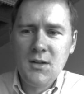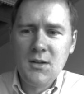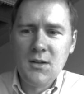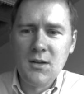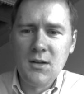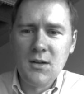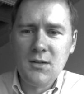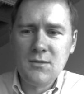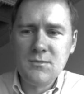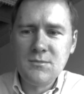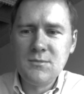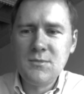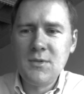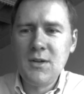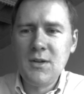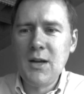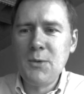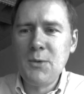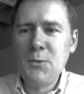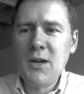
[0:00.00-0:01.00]
Um,
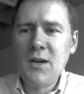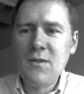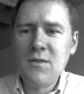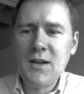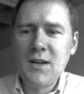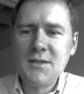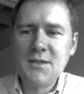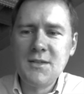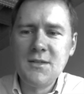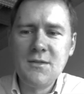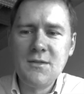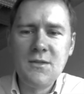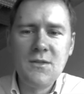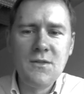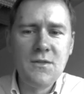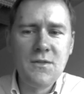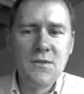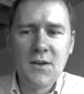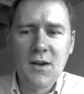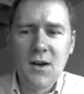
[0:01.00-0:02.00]
and we have Latin
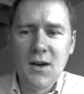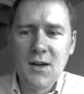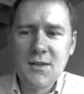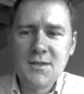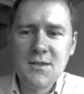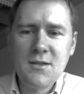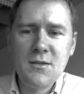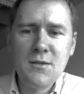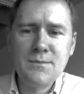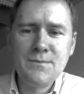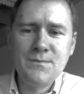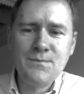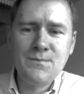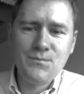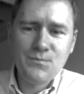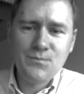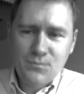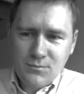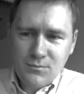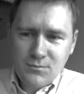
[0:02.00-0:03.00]
frater
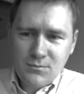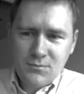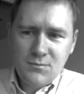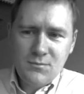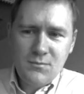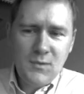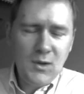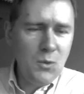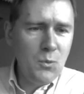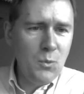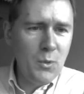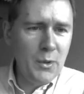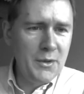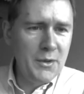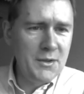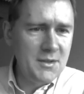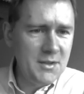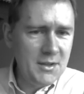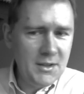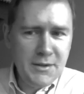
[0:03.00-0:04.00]
with a
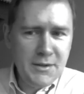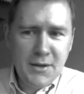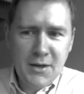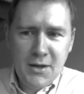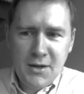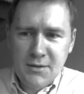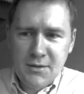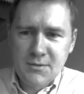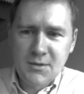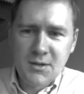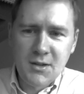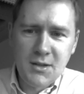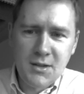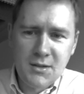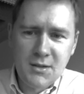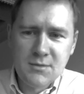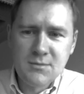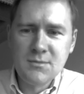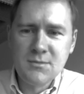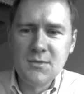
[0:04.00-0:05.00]
T there,
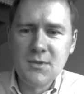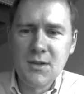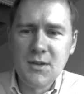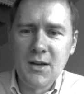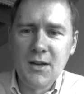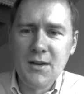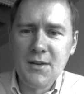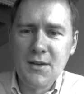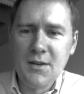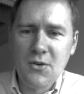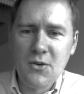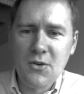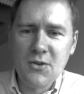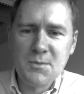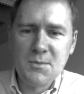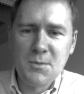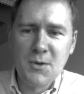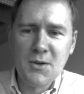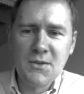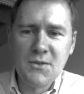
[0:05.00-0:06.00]
uh, and that
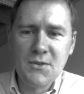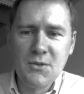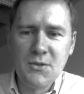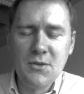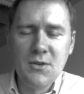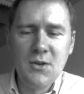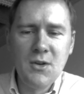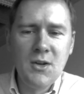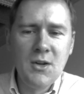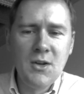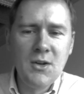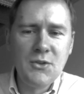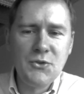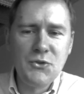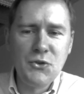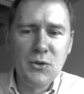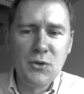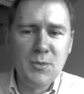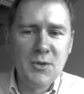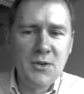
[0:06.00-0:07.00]
corresponds to
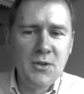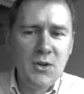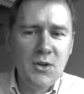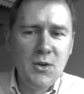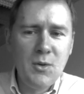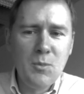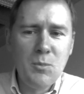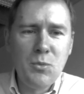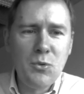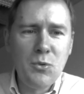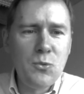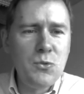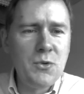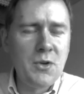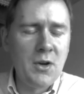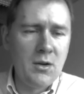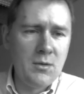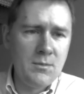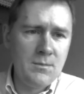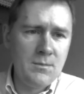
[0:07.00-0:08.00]
German Bruder.